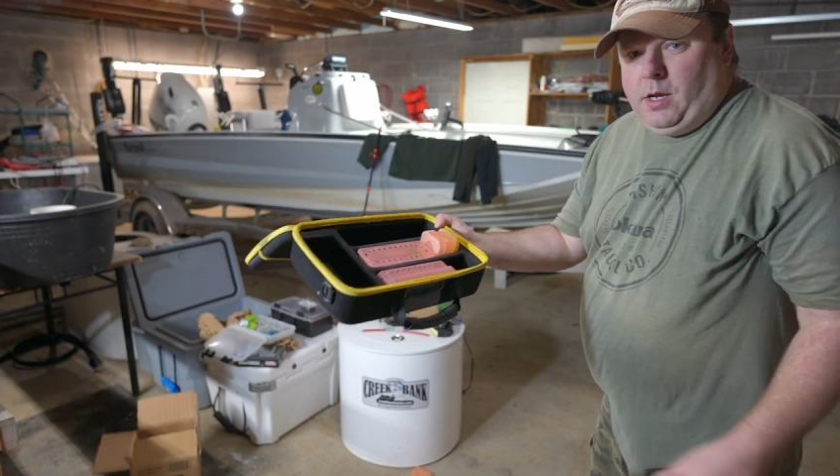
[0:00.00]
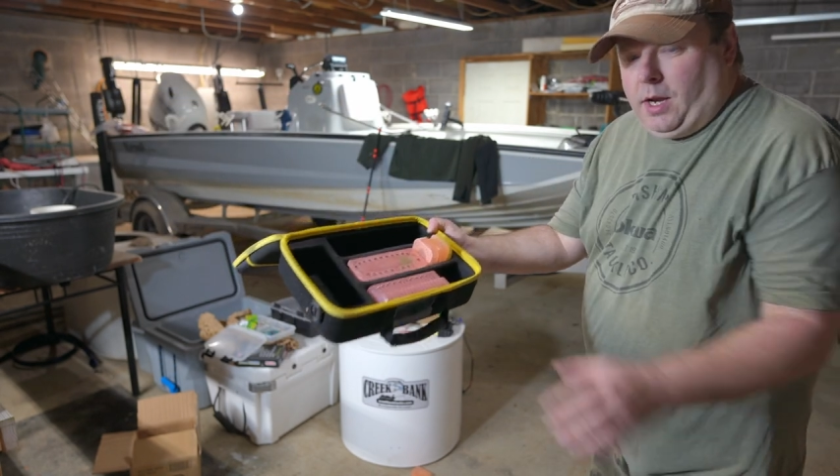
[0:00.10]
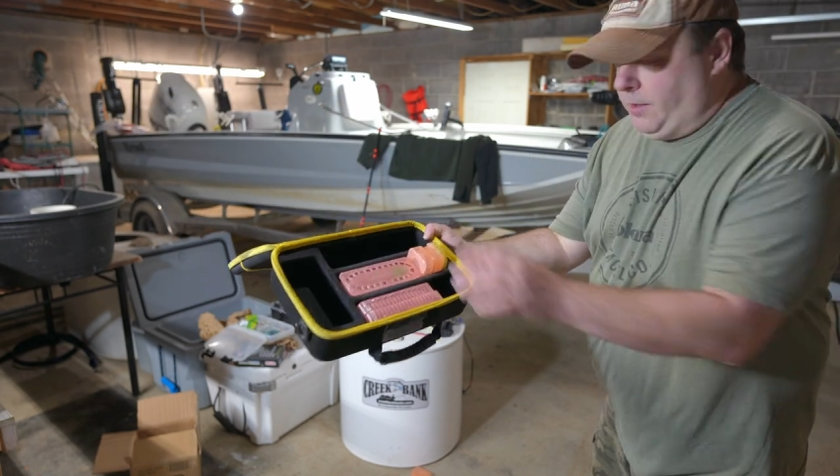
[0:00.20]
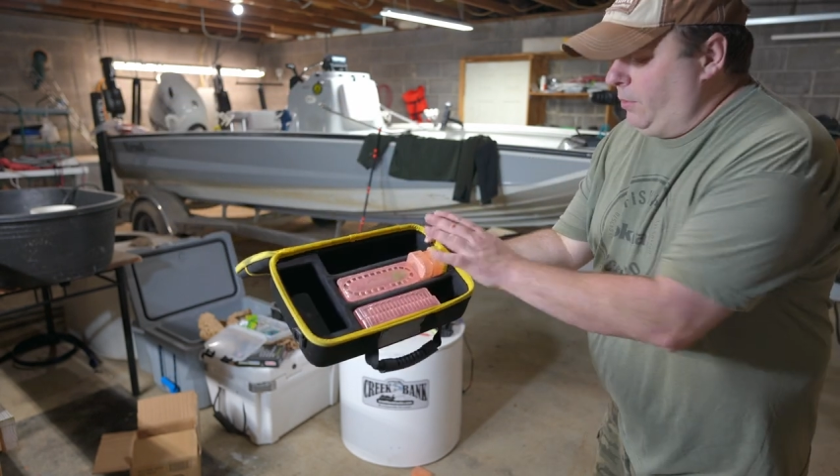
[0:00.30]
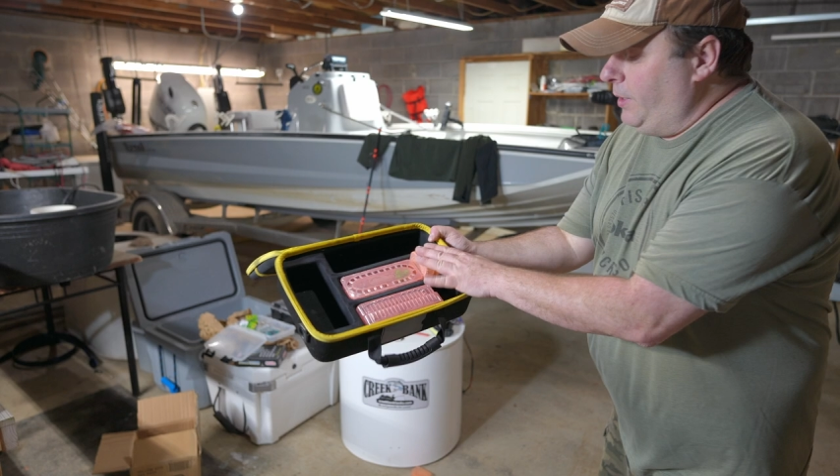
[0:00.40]

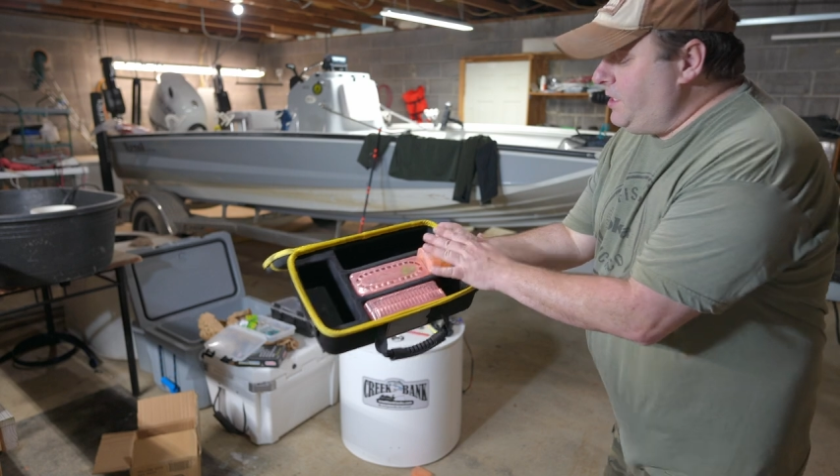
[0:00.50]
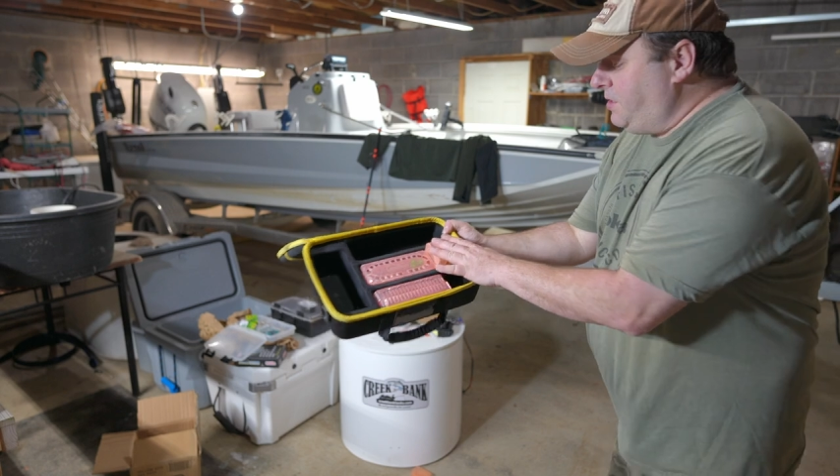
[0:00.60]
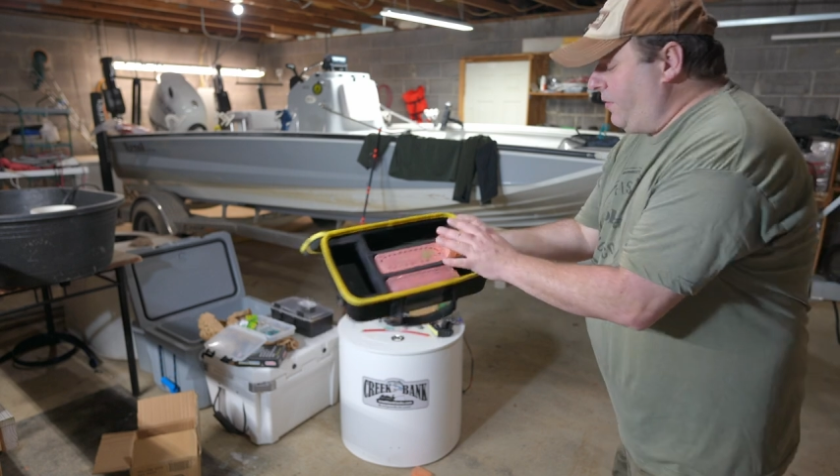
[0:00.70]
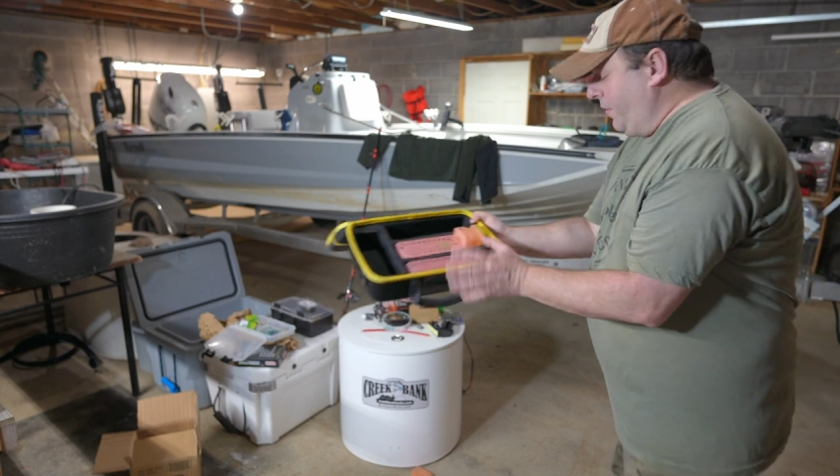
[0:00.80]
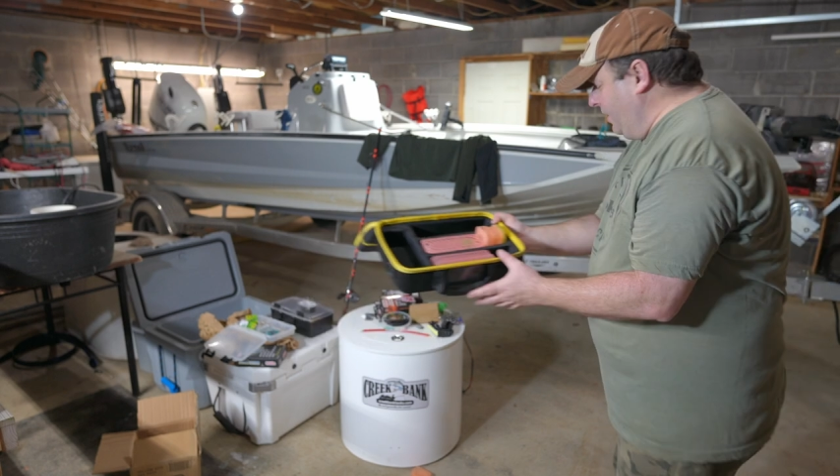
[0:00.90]
And the
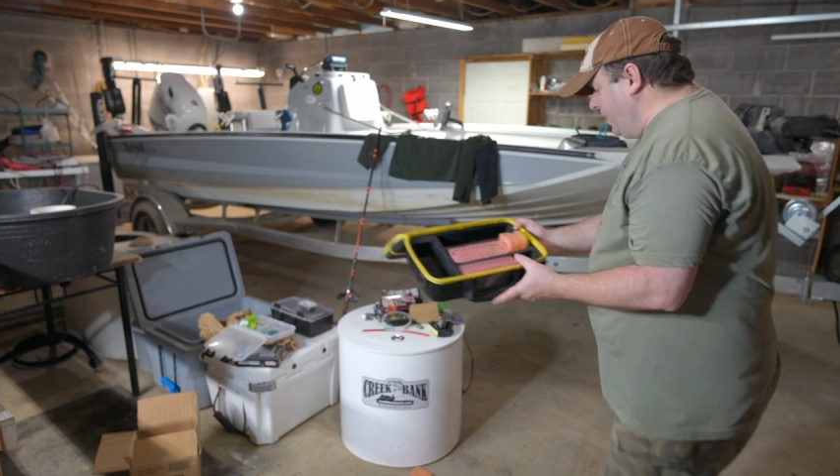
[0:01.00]
reason for these